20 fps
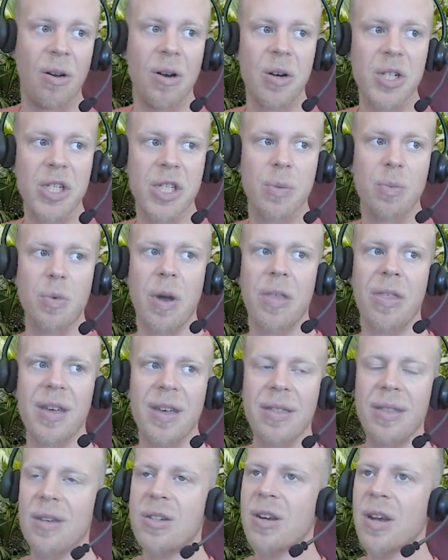awesome
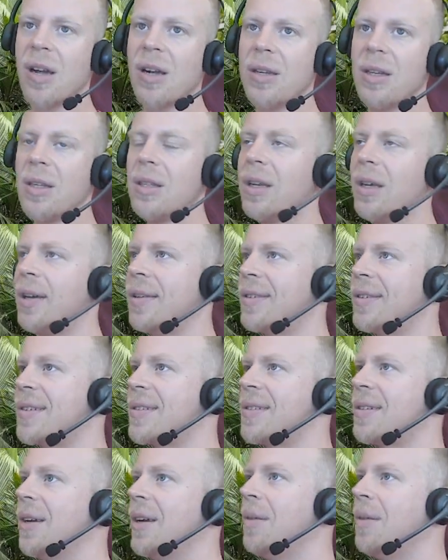weather in the jungle. It's